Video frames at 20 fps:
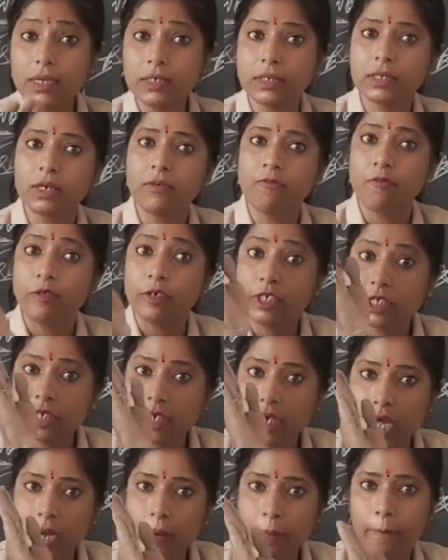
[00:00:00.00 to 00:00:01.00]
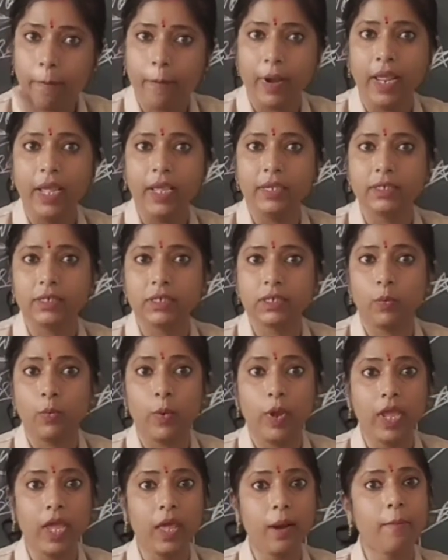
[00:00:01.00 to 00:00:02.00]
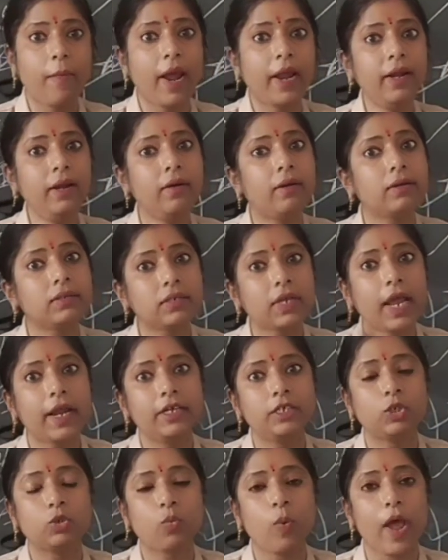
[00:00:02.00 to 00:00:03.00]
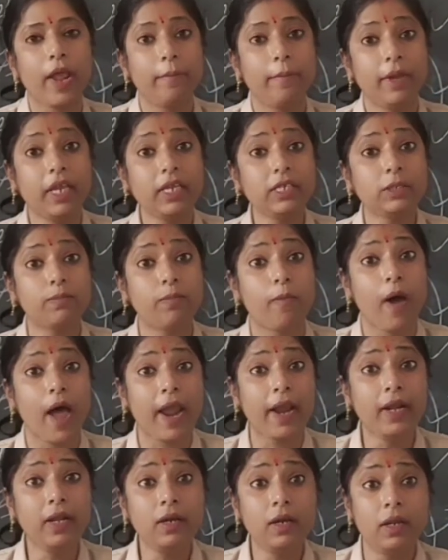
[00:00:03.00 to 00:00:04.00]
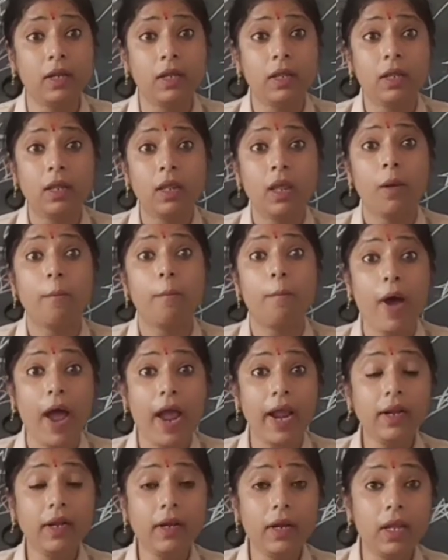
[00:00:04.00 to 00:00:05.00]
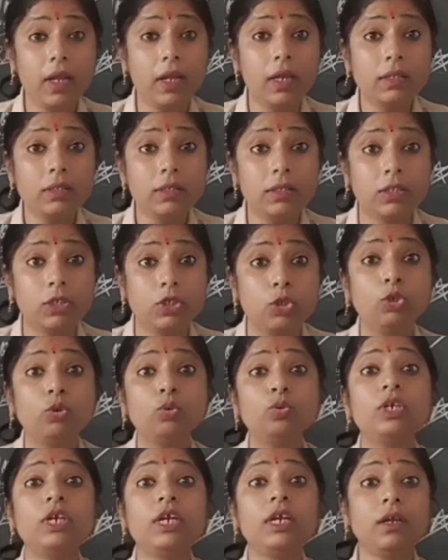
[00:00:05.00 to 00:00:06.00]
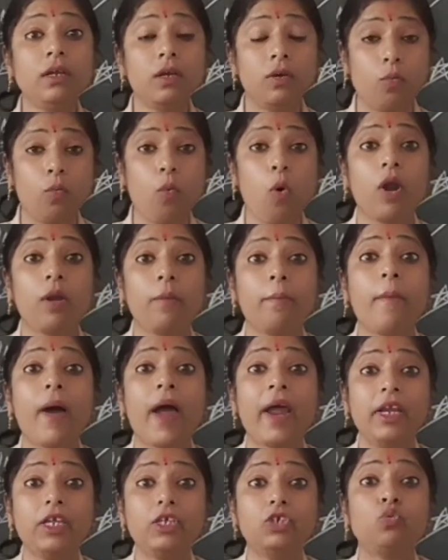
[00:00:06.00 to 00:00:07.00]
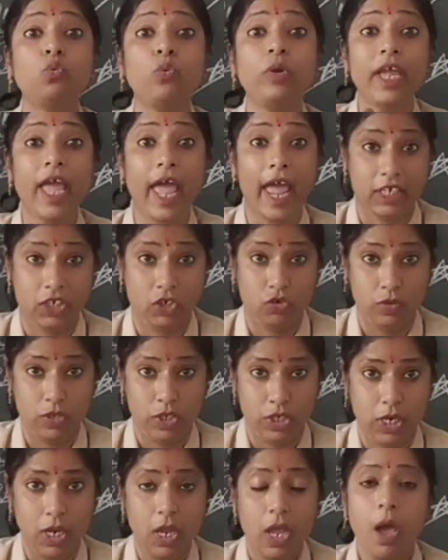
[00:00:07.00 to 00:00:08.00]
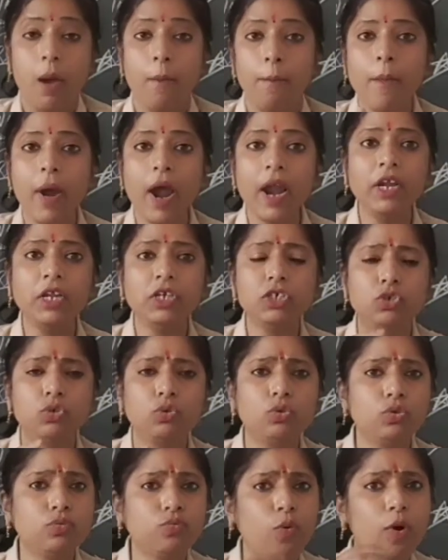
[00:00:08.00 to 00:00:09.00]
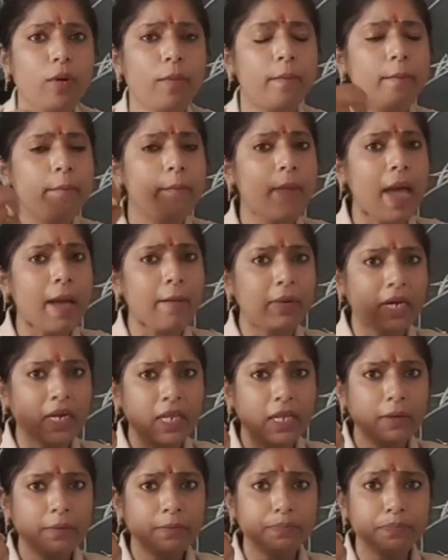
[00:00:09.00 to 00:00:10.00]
a physical place where mind resides. Why? Because mind is using what? Mind is doing activity. Mind is used for memory.